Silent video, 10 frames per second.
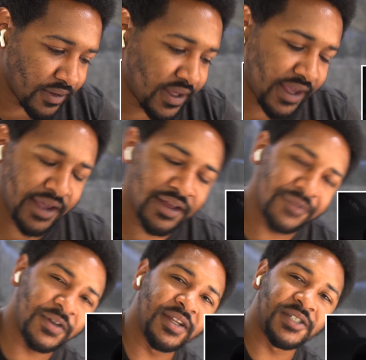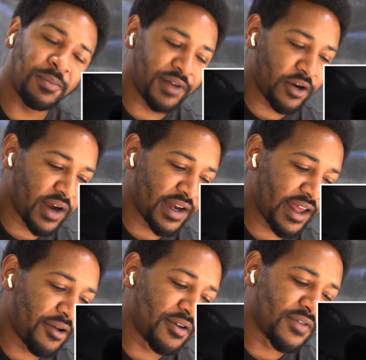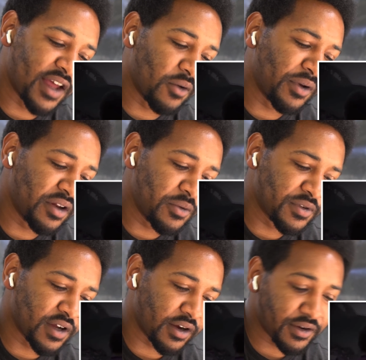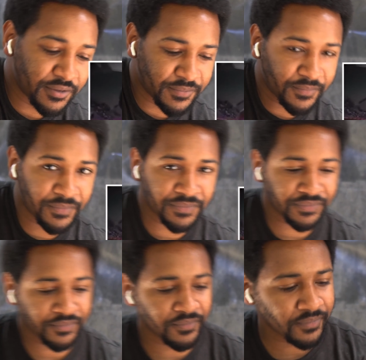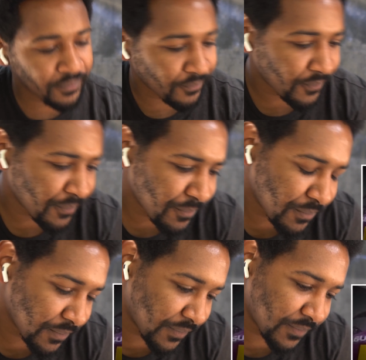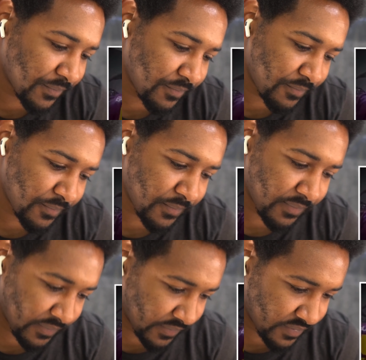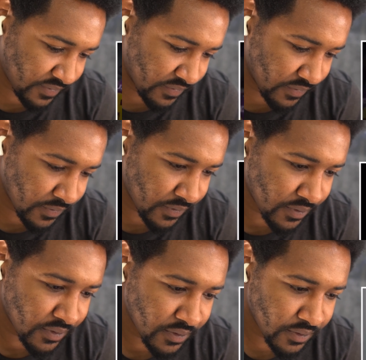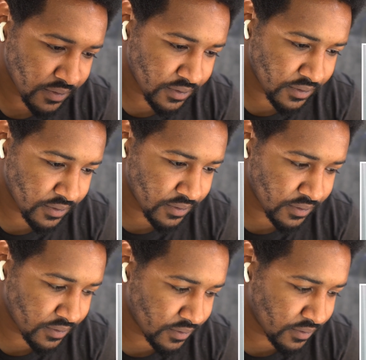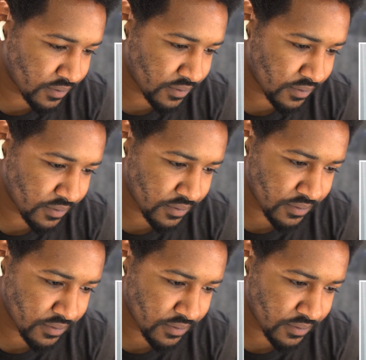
yeah, if he does he play right now? And if not, when did he retire? On the career of Greg Inglis at the Melbourne Storm. Former Melbourne player Greg Inglis